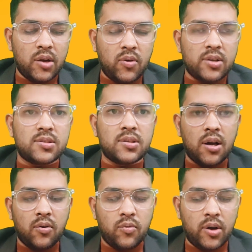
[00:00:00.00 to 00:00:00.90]
was
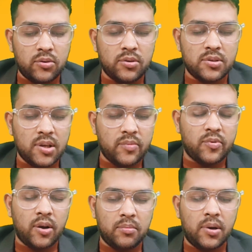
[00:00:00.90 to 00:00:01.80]
one question
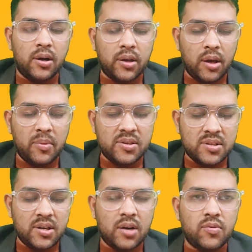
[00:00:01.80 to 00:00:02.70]
from
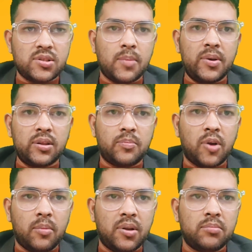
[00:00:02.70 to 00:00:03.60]
chemistry that was having the
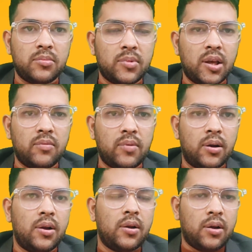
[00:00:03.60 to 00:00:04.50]
problem. They
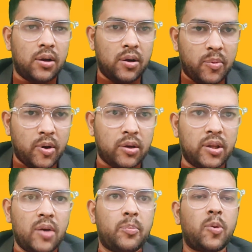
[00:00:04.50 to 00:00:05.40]

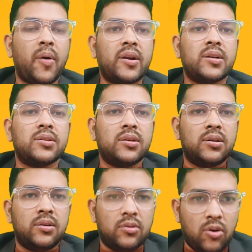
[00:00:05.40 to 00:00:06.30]
have provided
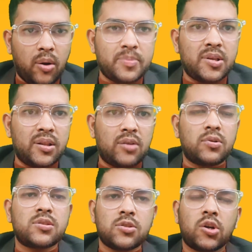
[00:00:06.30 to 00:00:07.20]
the option that
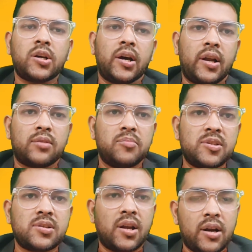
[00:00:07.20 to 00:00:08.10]
was not correct,
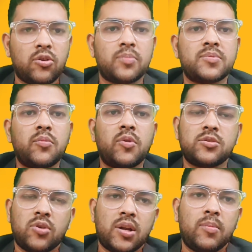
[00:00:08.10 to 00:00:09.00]
means correct option was
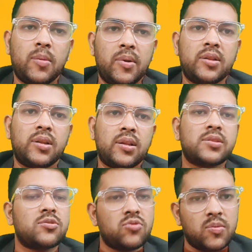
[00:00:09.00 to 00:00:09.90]
not available in the
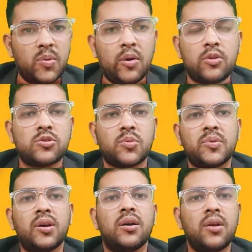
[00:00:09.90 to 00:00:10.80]
answer, so it will also
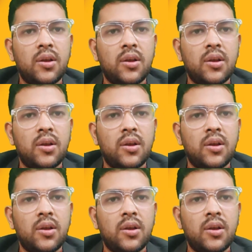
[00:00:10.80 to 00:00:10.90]
be a